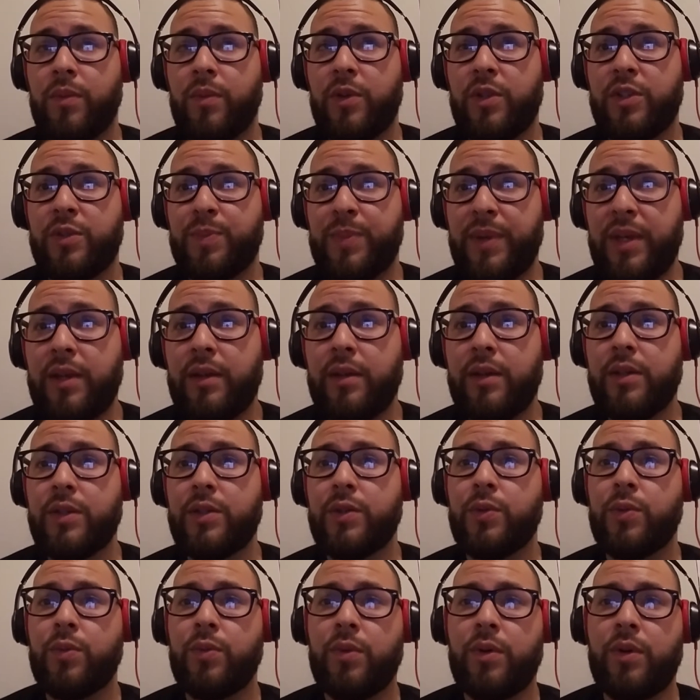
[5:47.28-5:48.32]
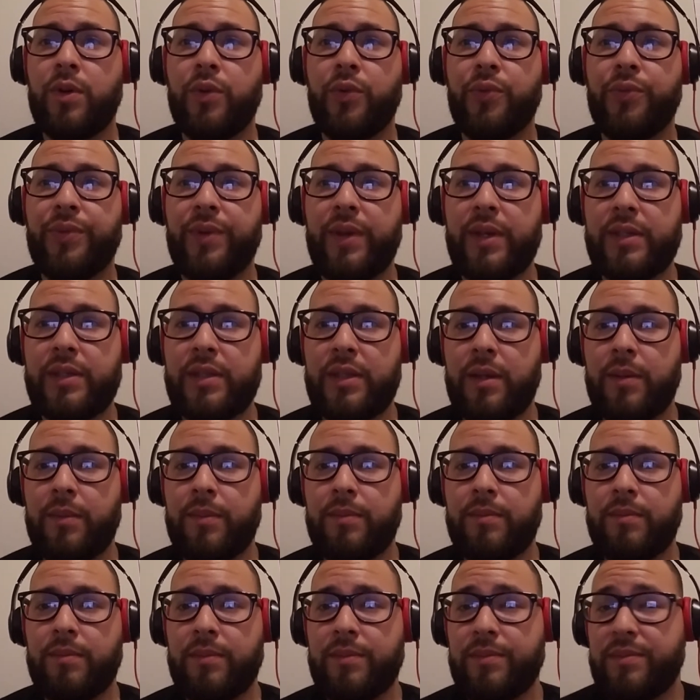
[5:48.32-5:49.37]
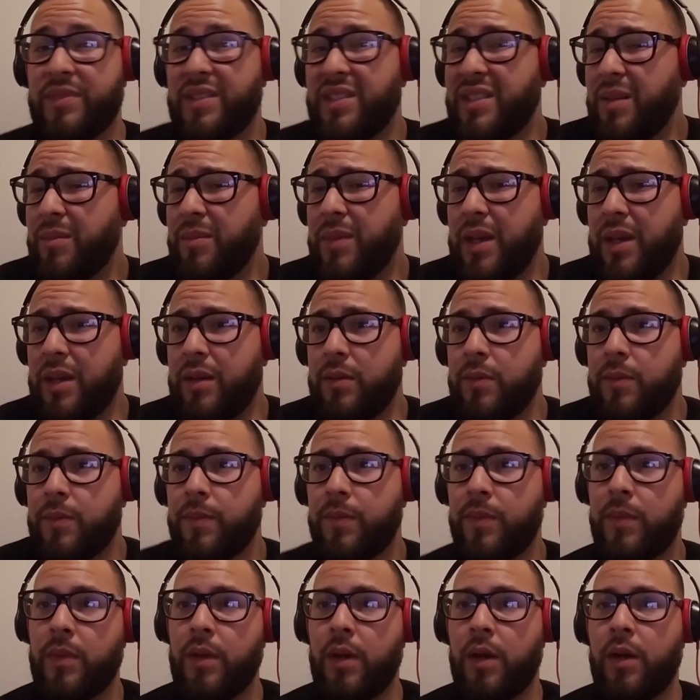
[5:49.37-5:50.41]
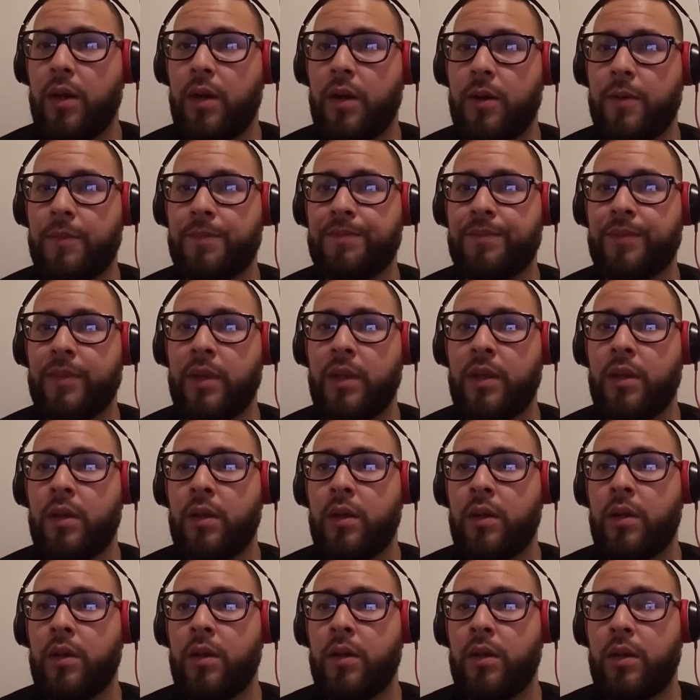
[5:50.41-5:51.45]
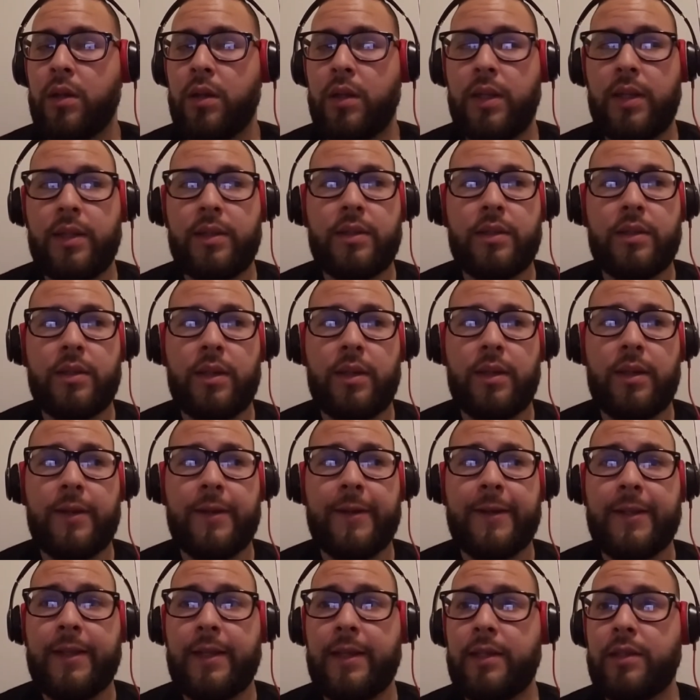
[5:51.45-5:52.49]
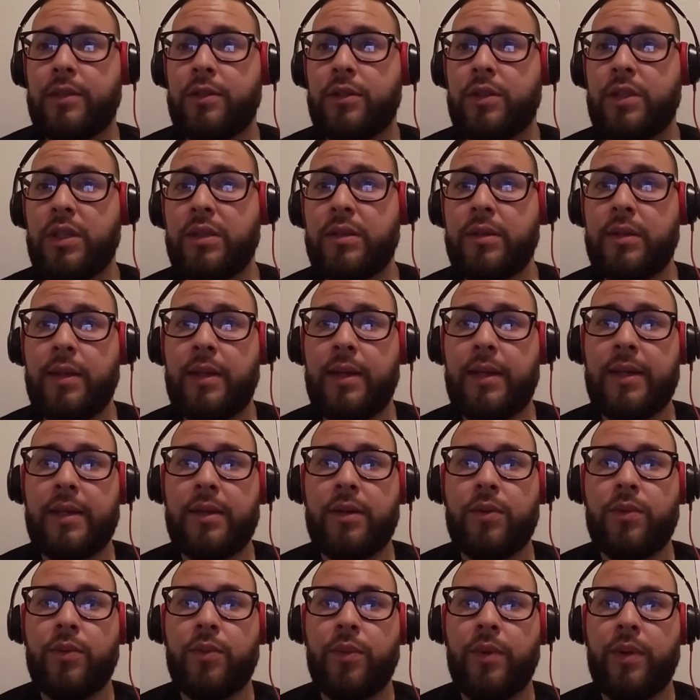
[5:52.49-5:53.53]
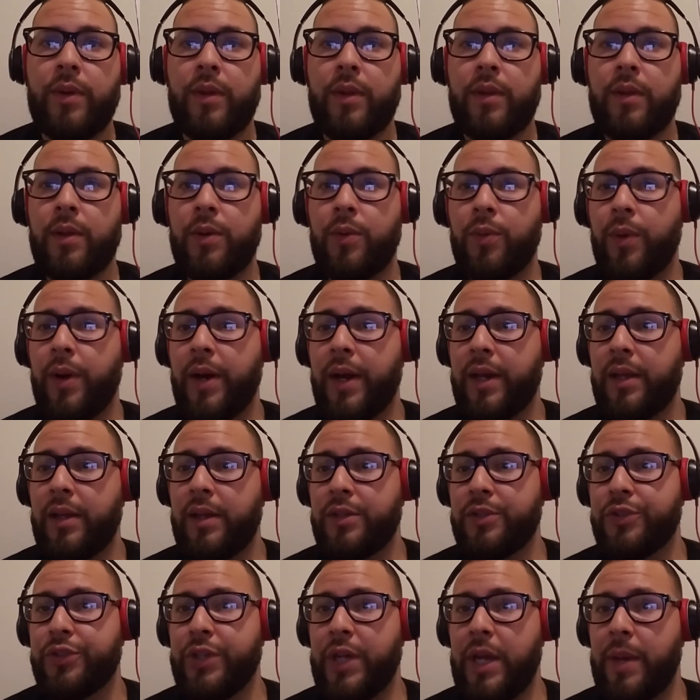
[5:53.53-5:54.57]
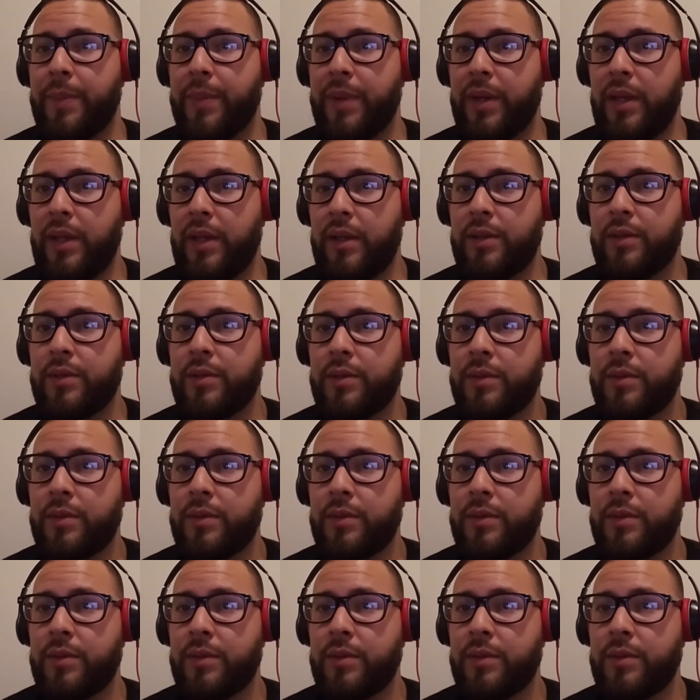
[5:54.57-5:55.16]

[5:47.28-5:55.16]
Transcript: speakers will fix them somehow. Um, let's say, like just like with Hawaiian and Japanese,